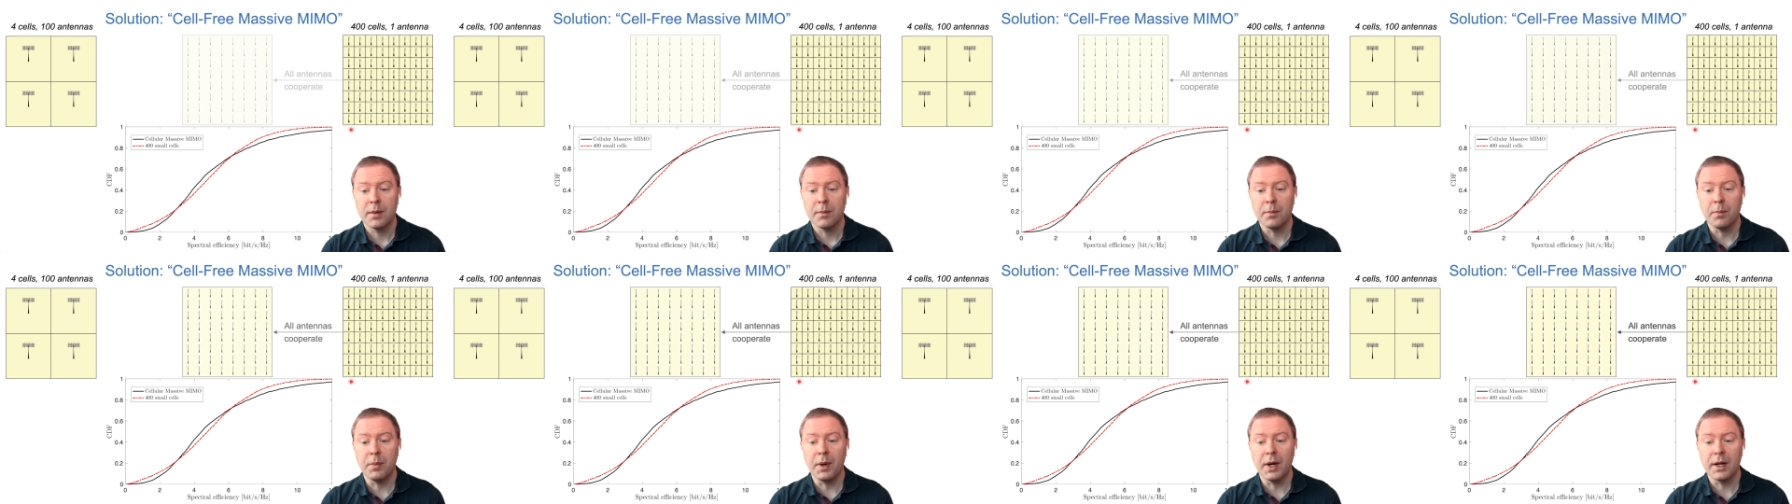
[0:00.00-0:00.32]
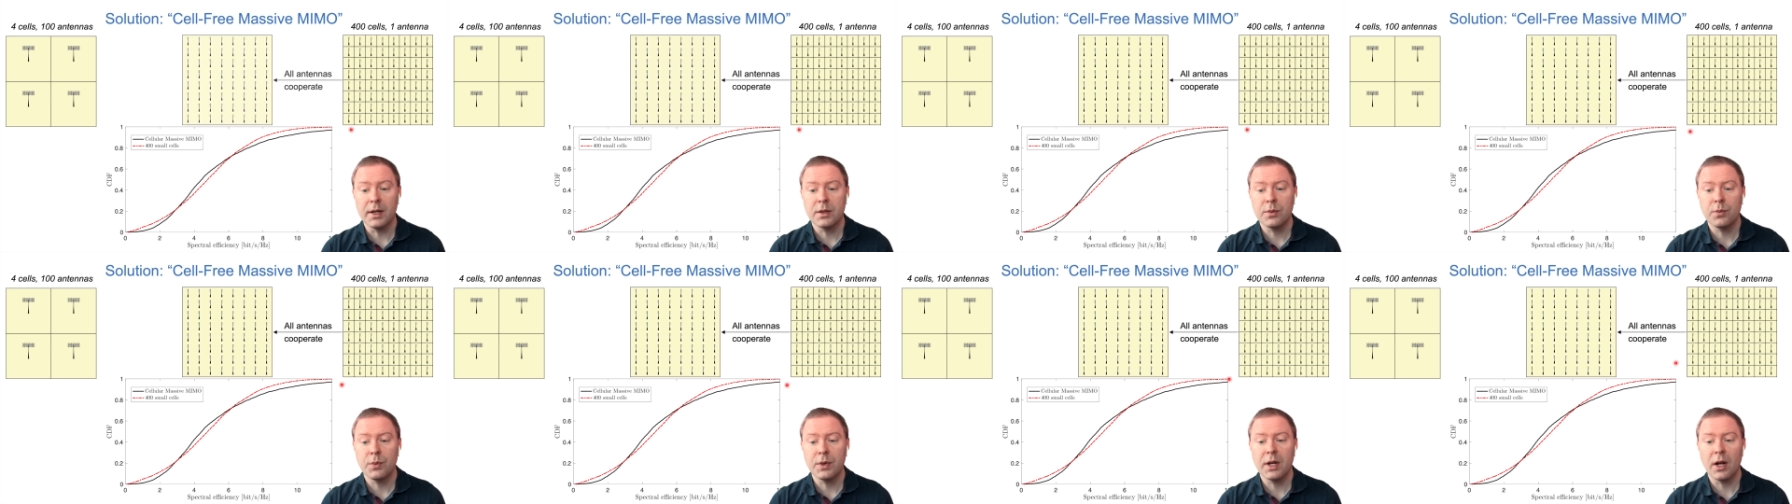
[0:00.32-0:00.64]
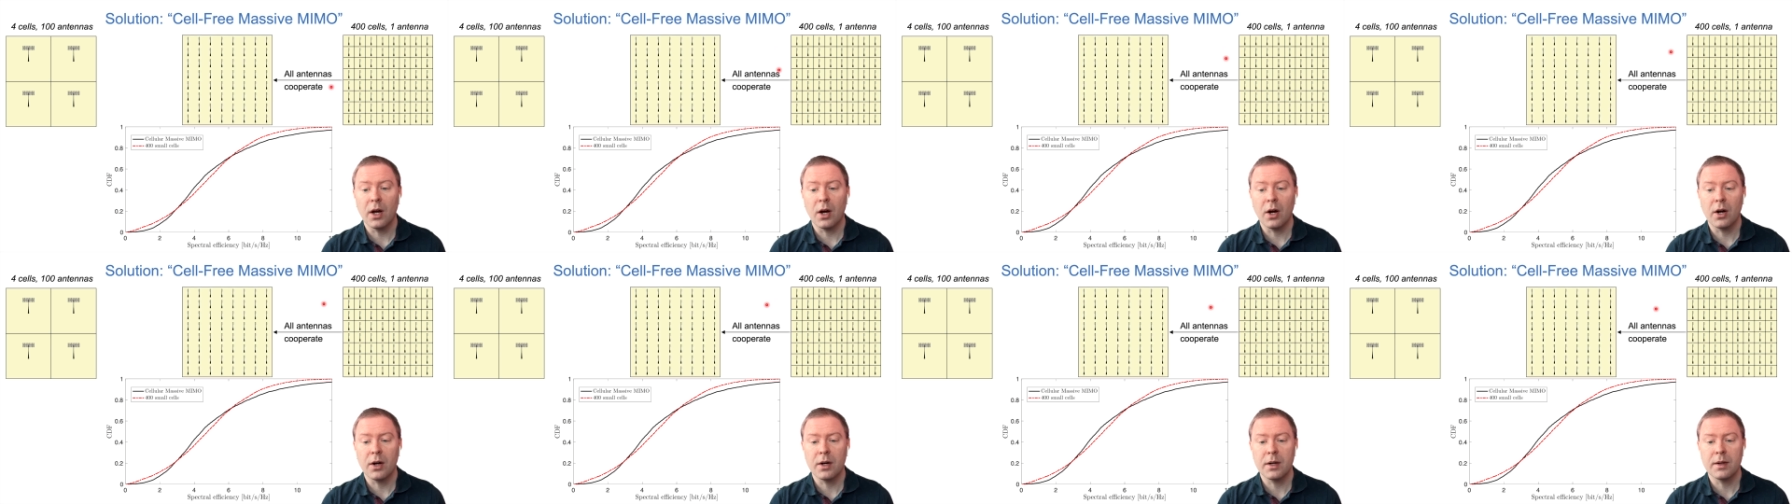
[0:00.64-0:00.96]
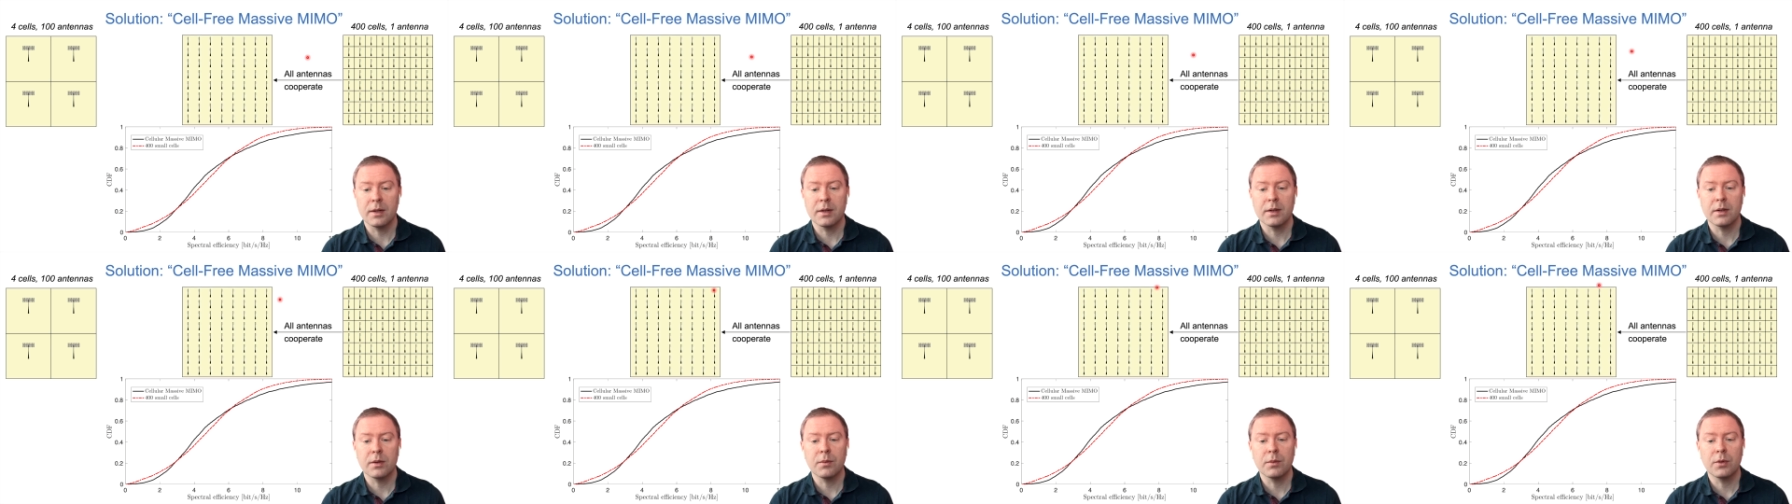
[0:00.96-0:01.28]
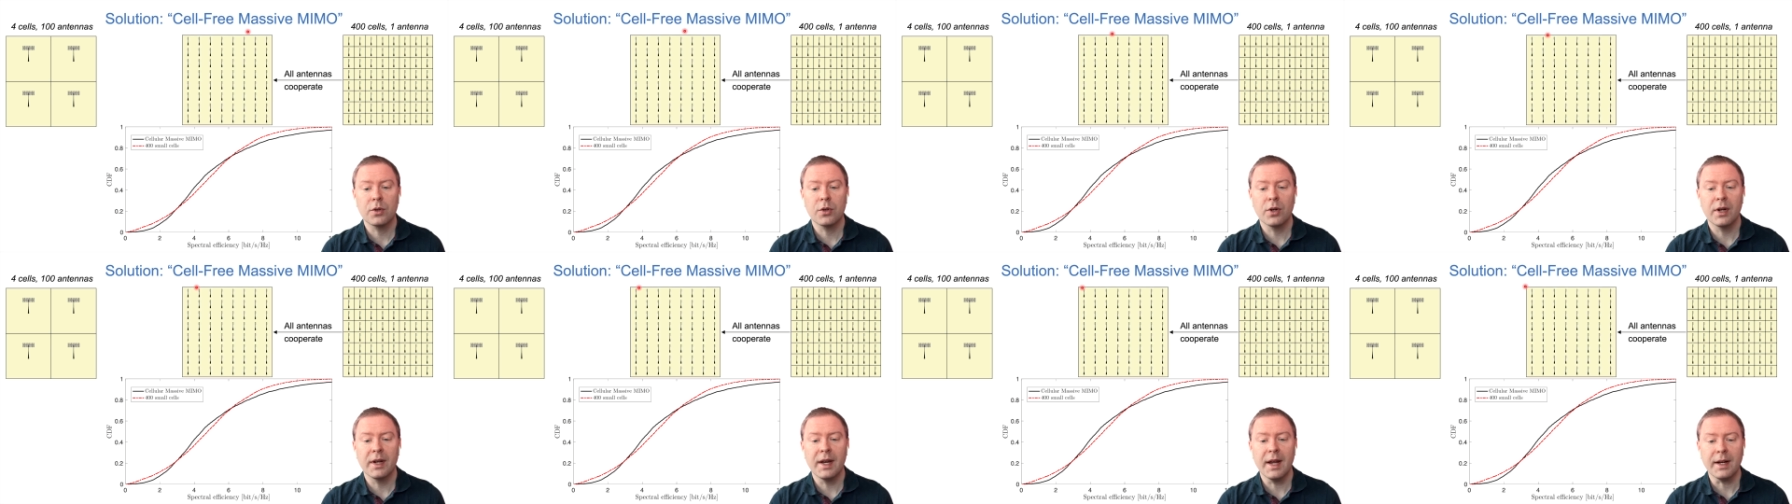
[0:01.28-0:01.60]
but we are
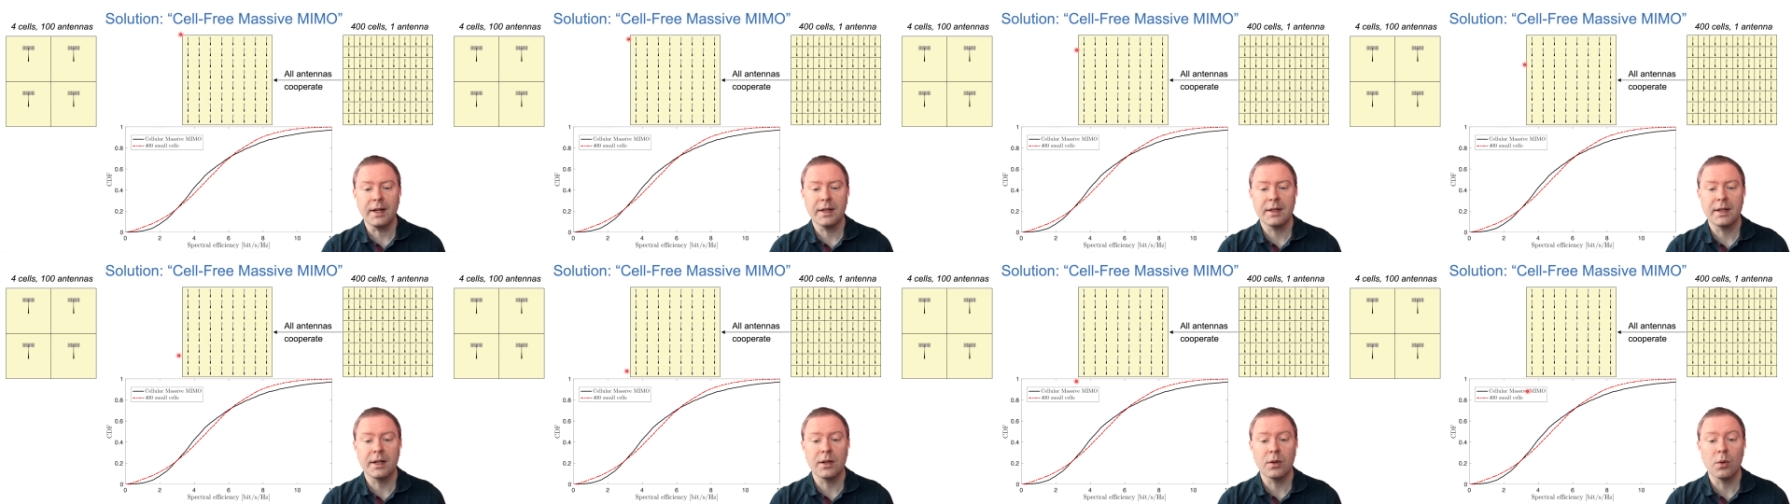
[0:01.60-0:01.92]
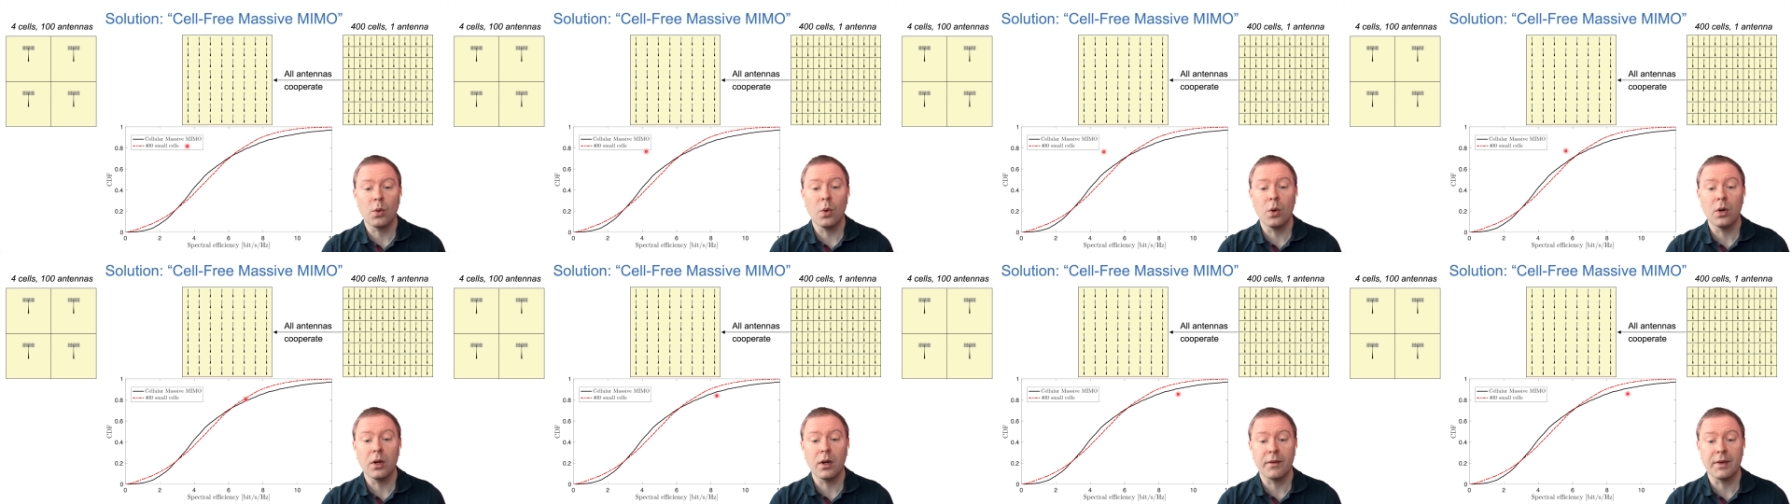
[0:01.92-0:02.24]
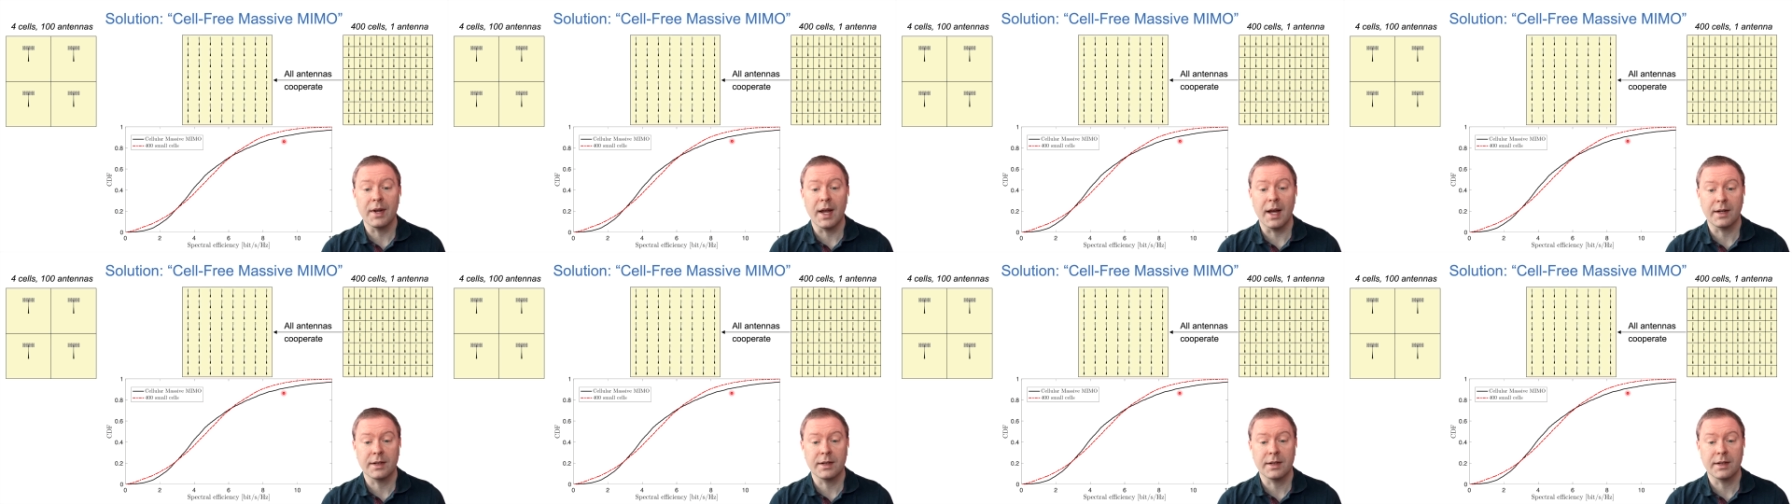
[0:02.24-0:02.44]
connecting all of the